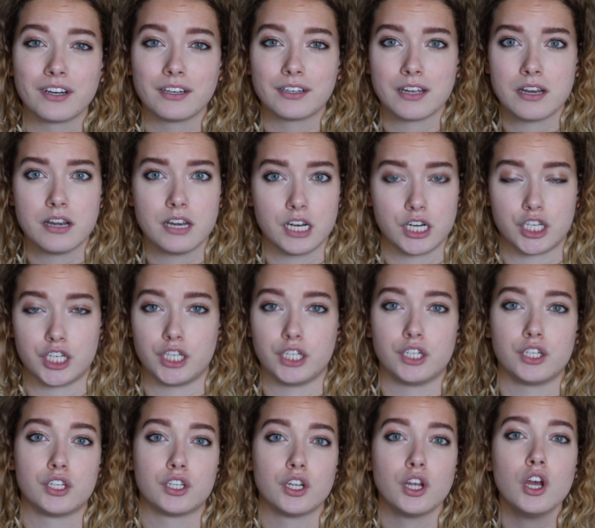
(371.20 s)

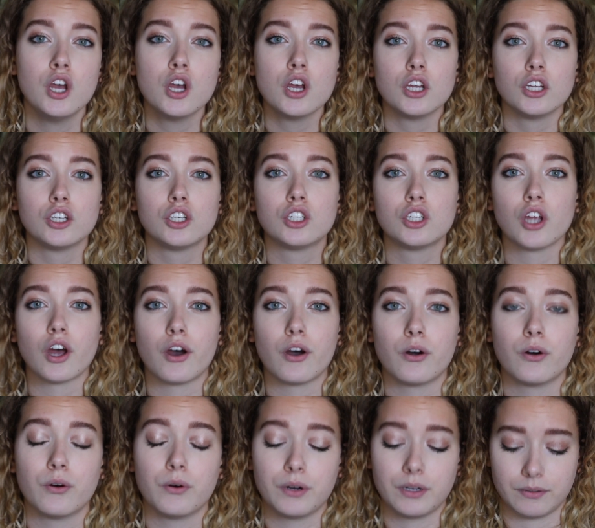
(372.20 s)
conditions.
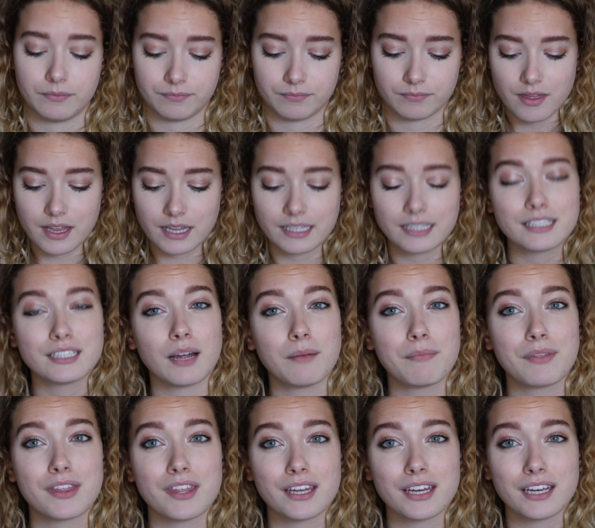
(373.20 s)
So this is
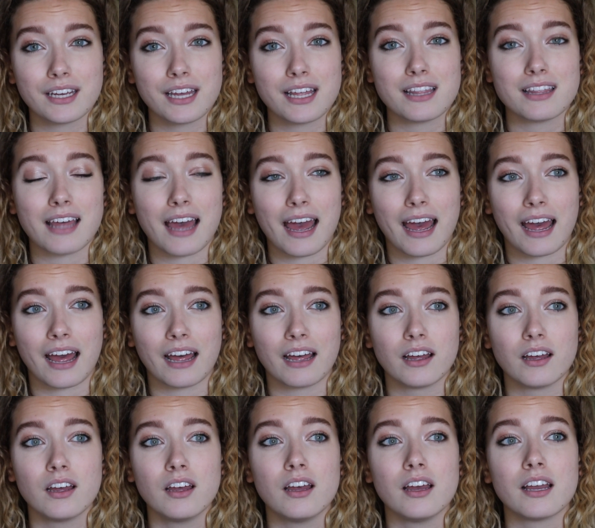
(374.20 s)
something that
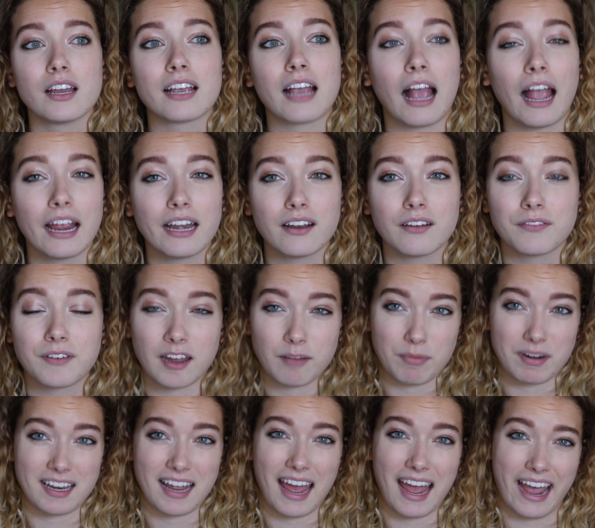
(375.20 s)
kind of can
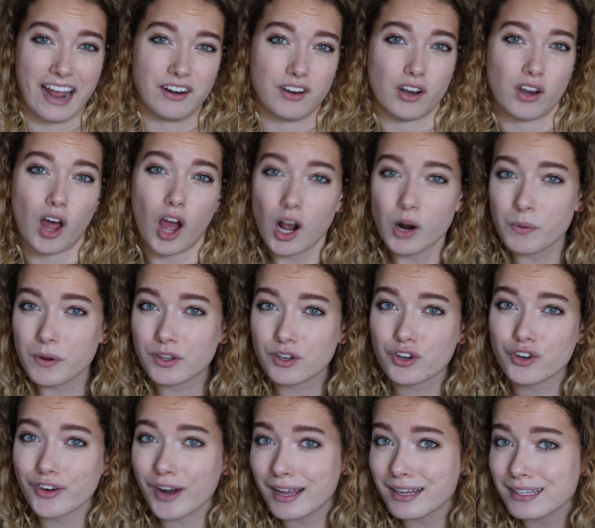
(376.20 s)
be tagged along with
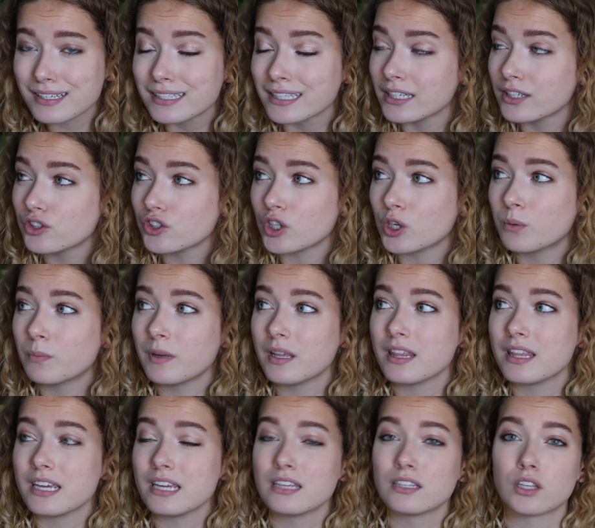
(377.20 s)
Tourette syndrome.
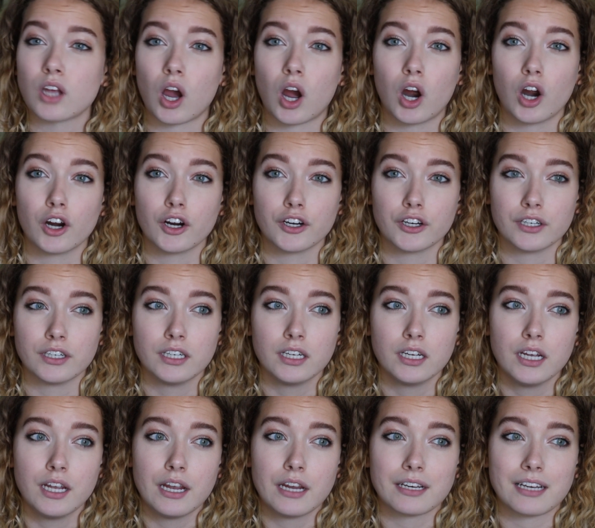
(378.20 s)
These are
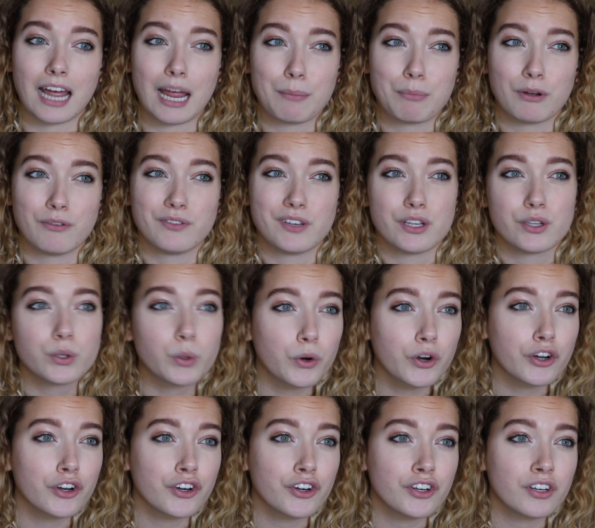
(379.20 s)
type of
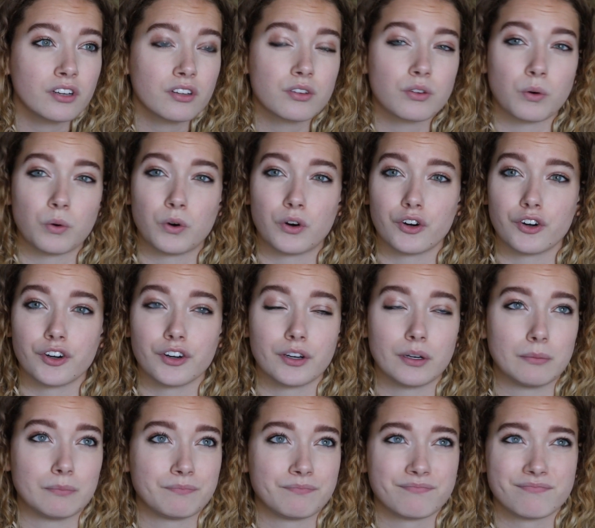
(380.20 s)
disorders
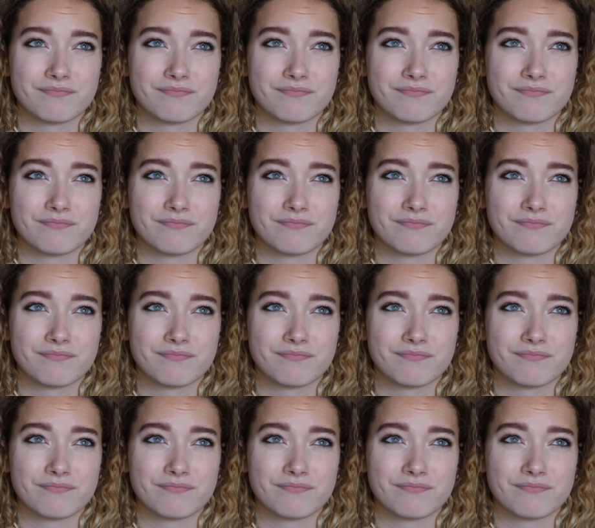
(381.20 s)
or